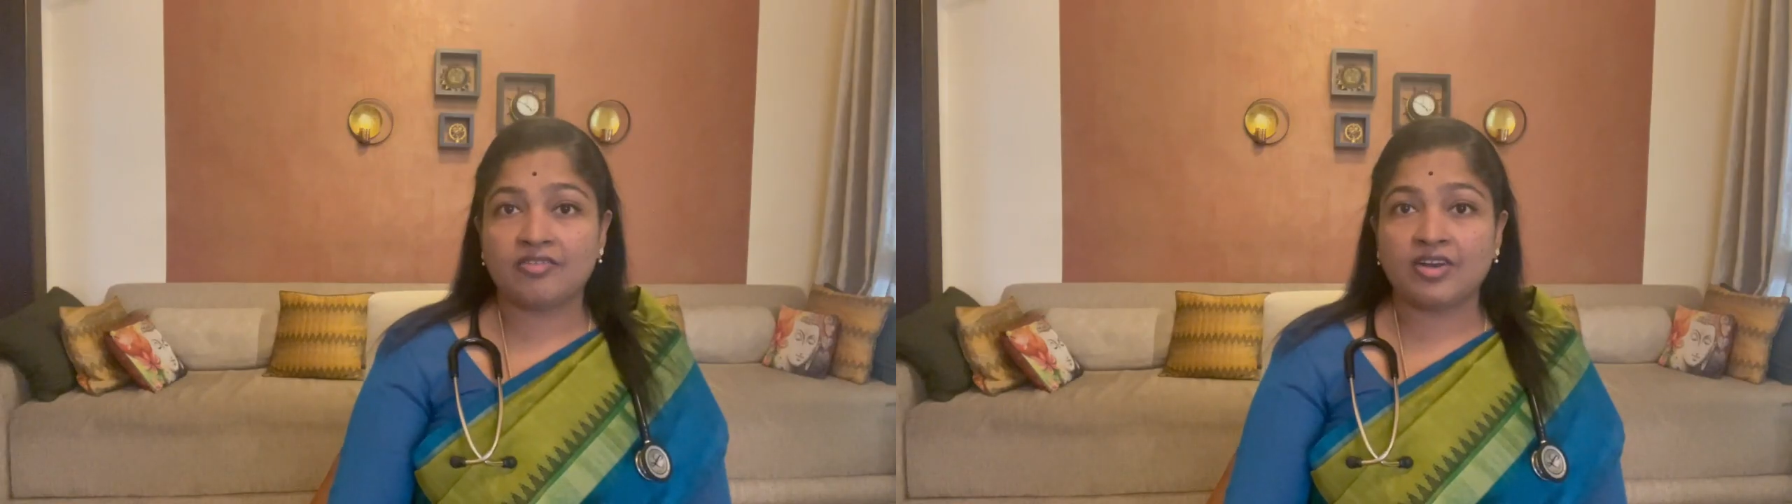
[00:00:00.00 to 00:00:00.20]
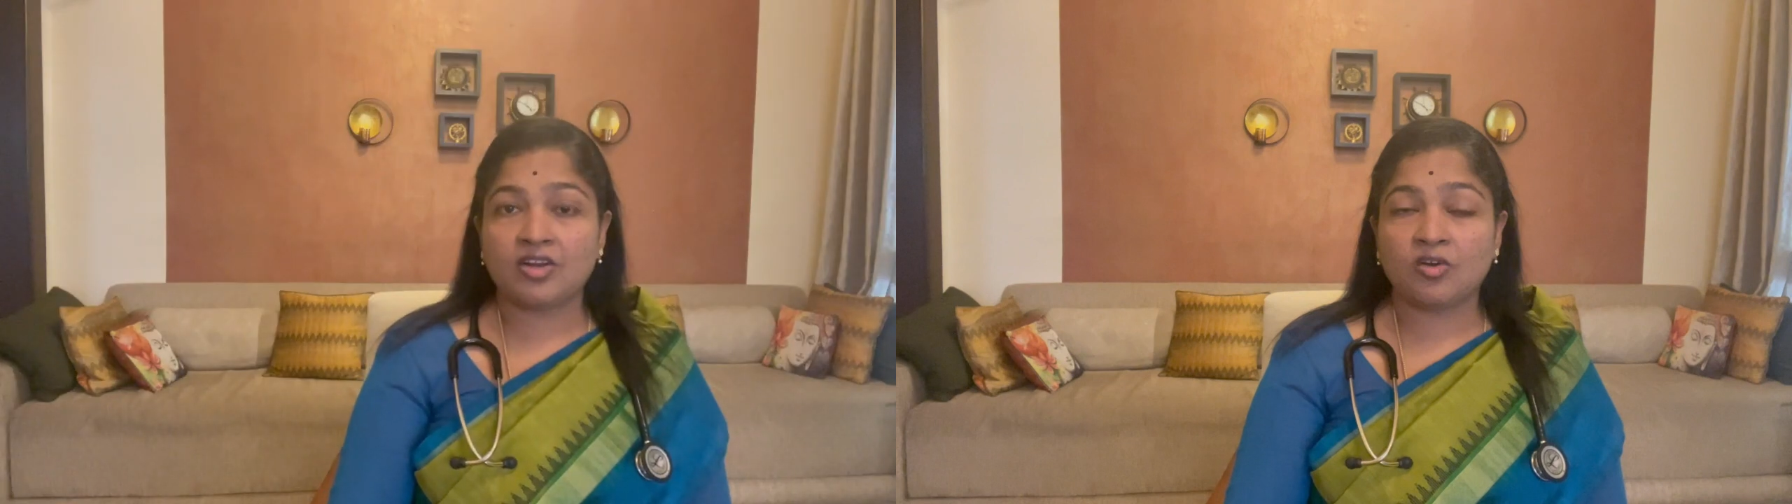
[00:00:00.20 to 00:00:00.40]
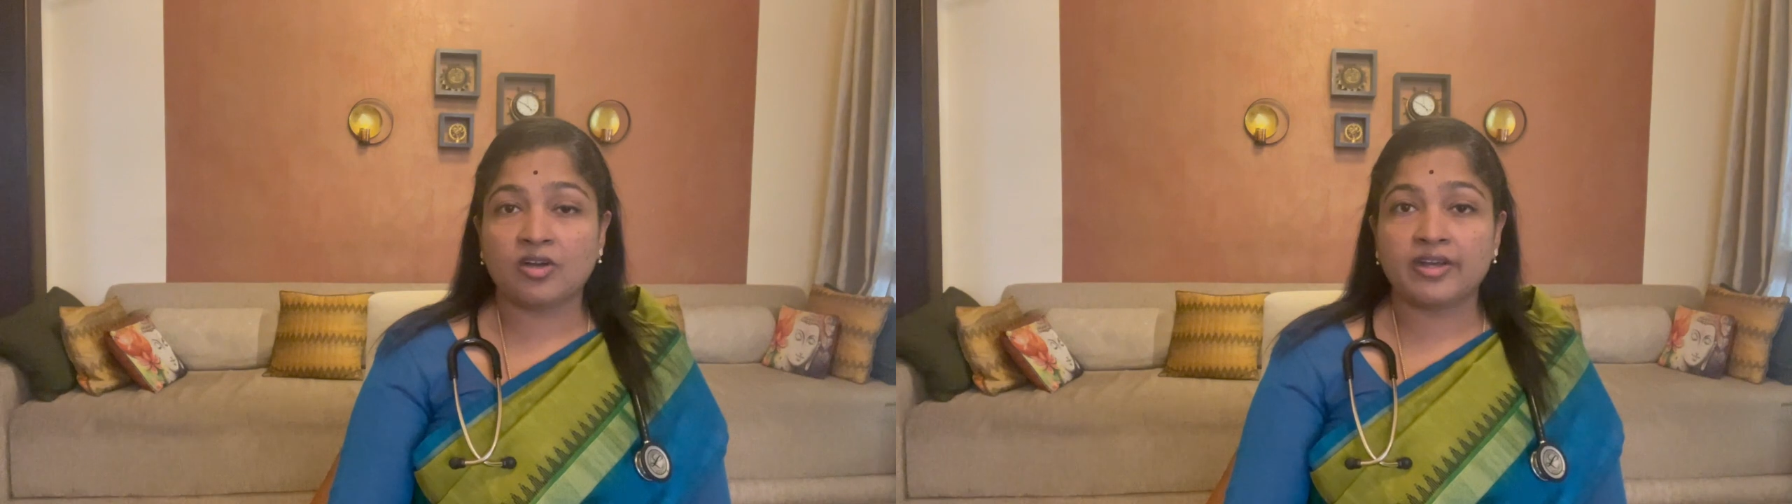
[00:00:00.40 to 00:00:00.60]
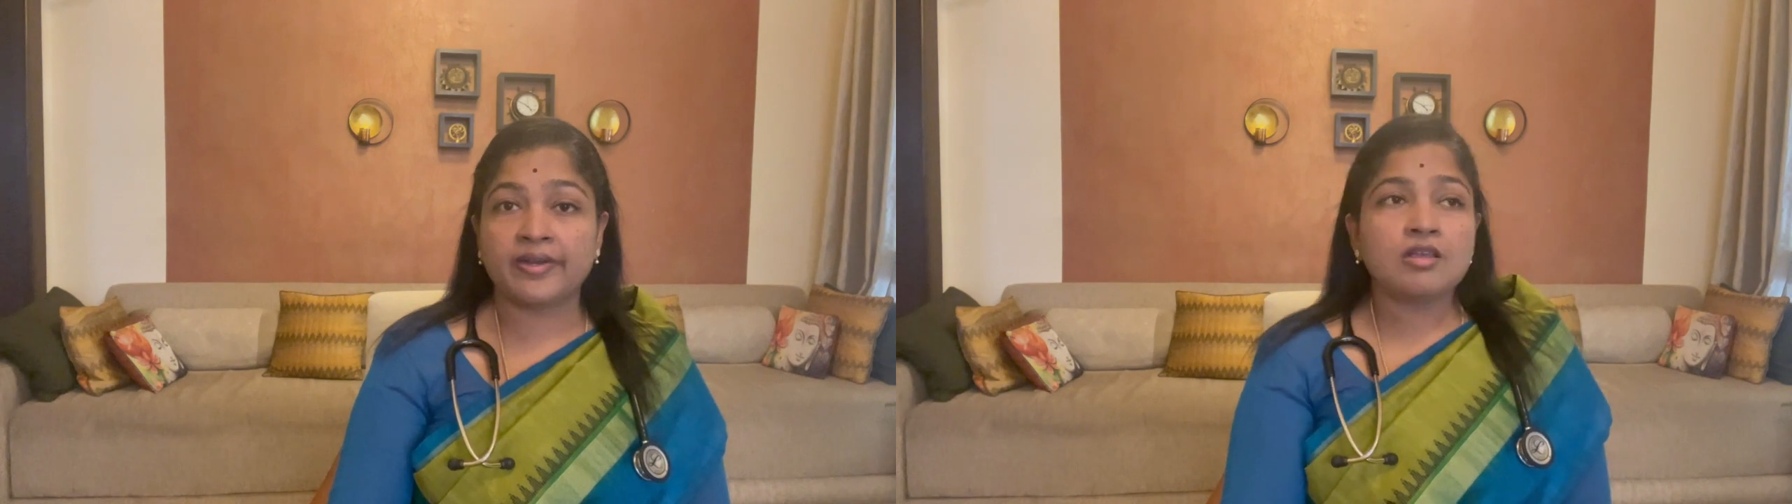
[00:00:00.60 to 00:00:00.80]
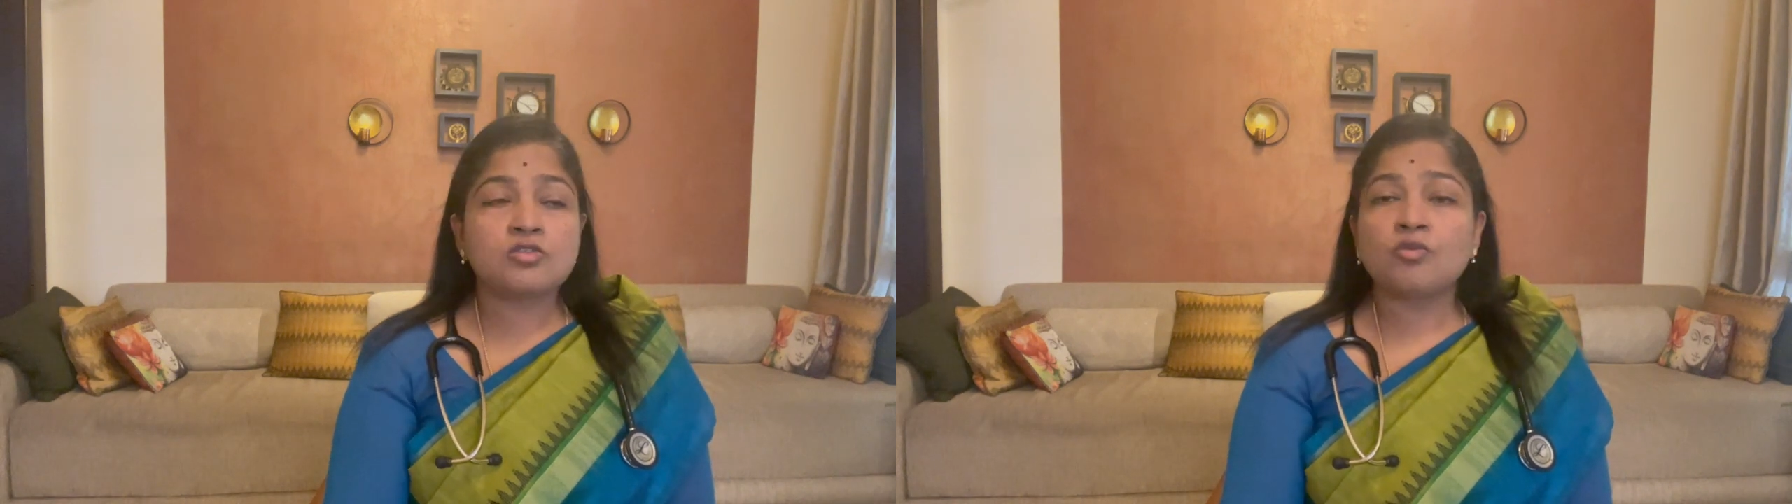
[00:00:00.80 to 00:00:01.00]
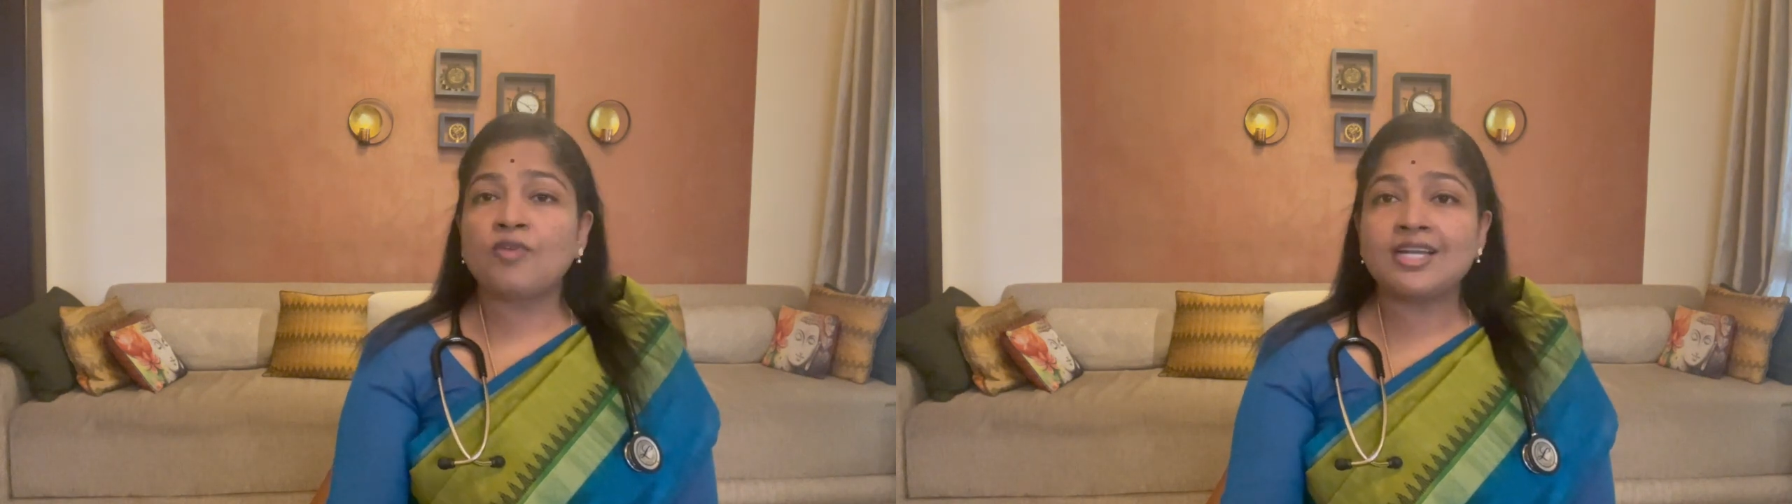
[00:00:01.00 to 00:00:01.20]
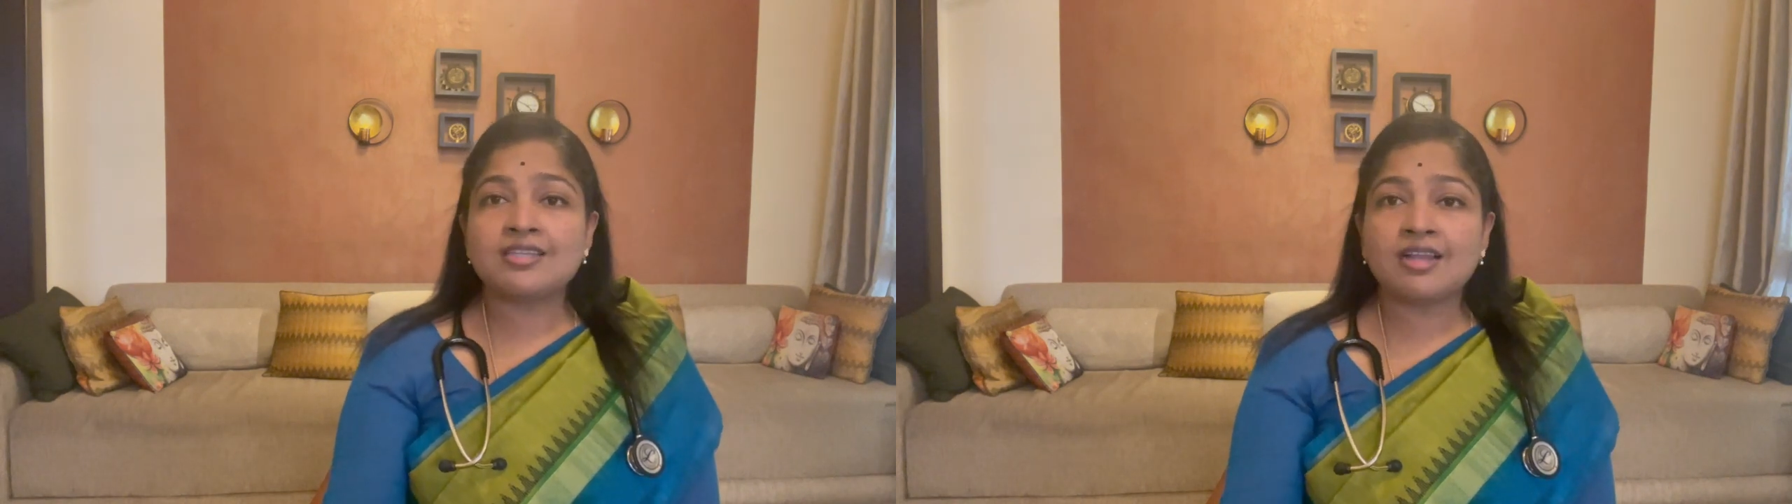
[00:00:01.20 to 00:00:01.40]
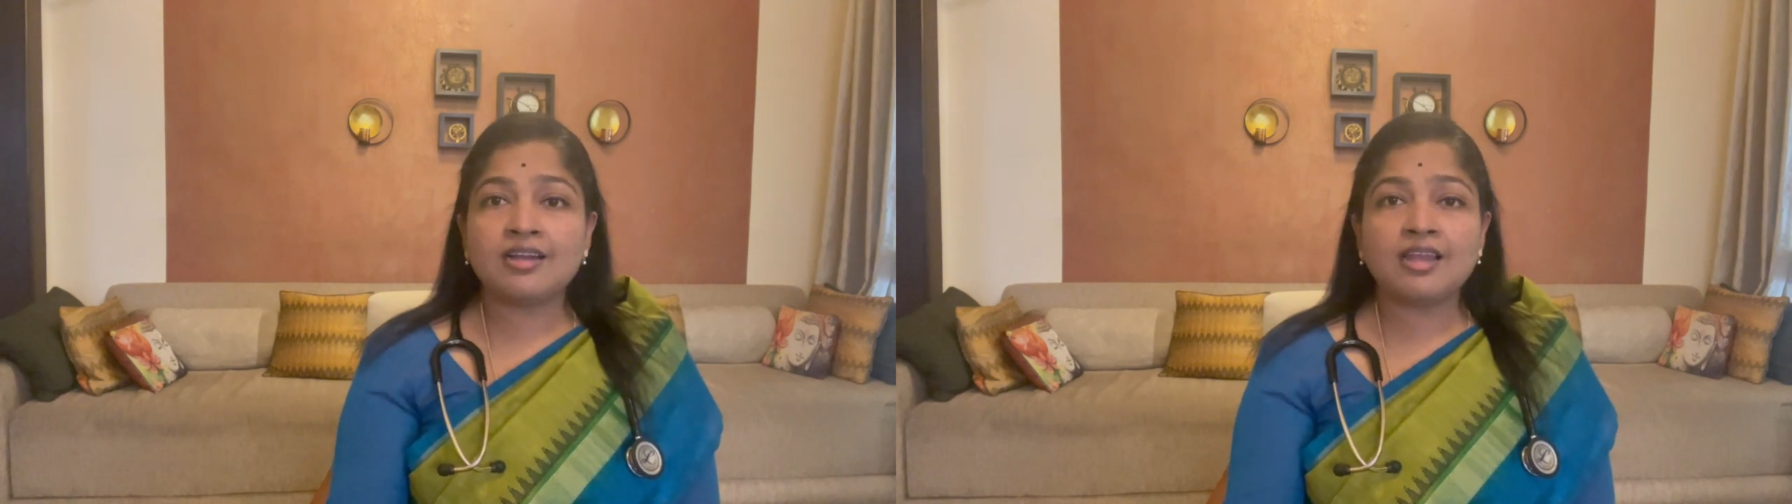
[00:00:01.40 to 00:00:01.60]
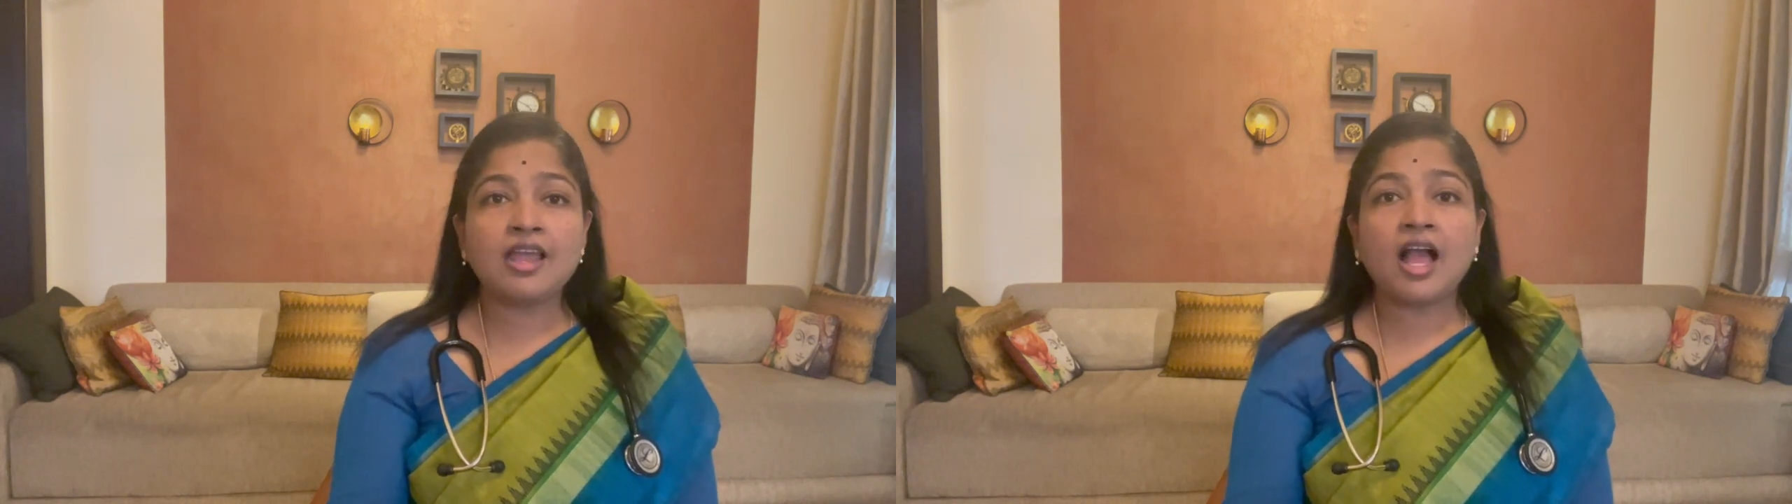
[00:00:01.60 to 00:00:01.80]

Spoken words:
event occurring. So one Sunday,